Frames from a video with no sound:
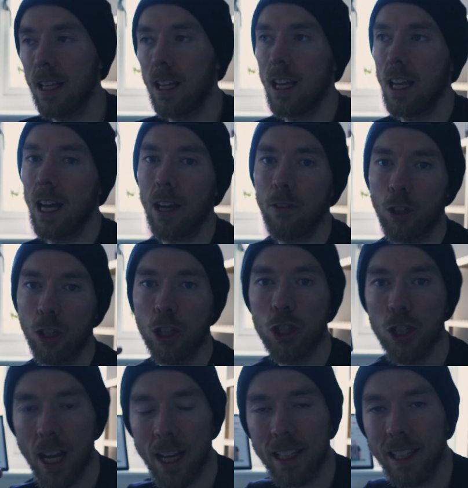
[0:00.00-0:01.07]
I've got to
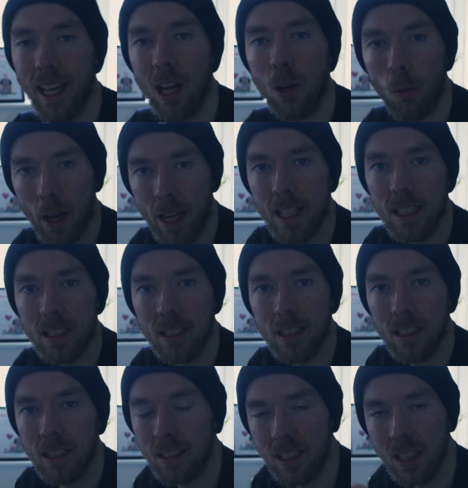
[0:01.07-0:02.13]
check their
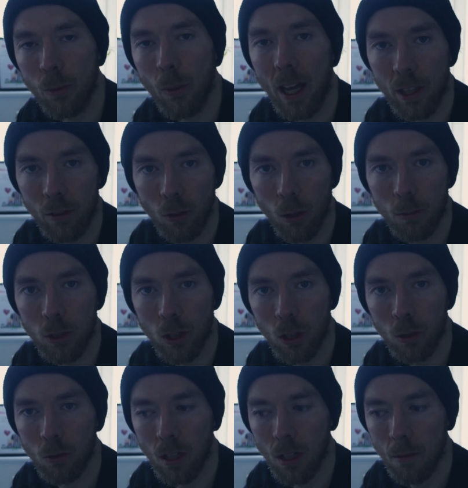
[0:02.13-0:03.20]
weights, see where they're up
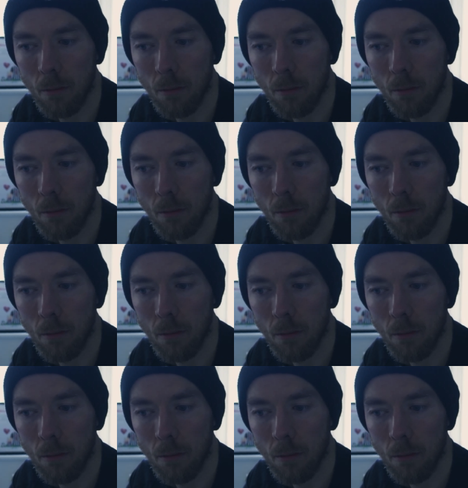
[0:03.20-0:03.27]
to,